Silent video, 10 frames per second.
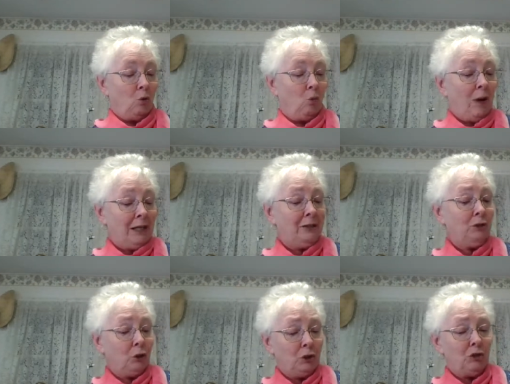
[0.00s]

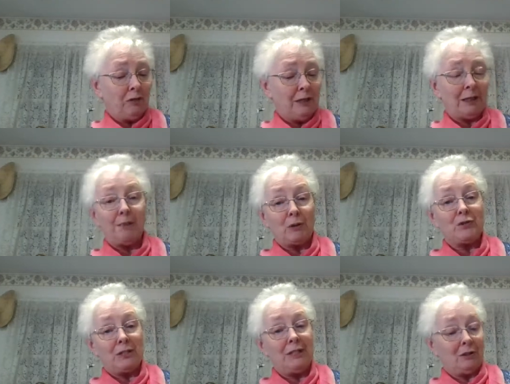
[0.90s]
One good thing
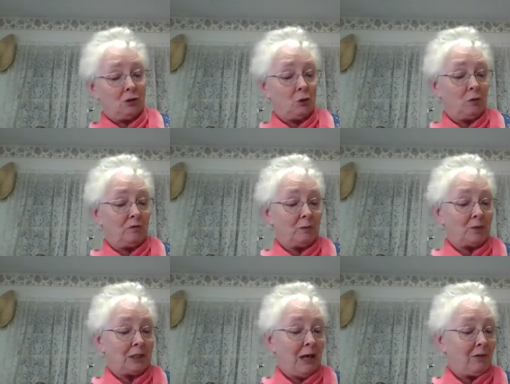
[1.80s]
about seeing the two of
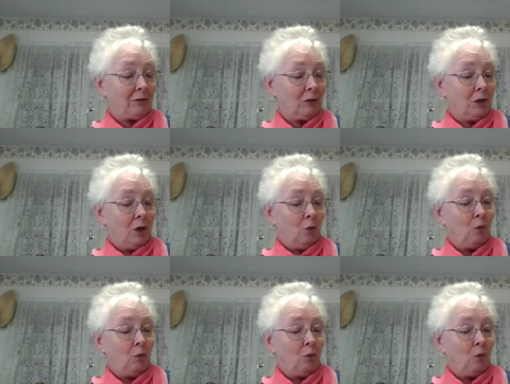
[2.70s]
them together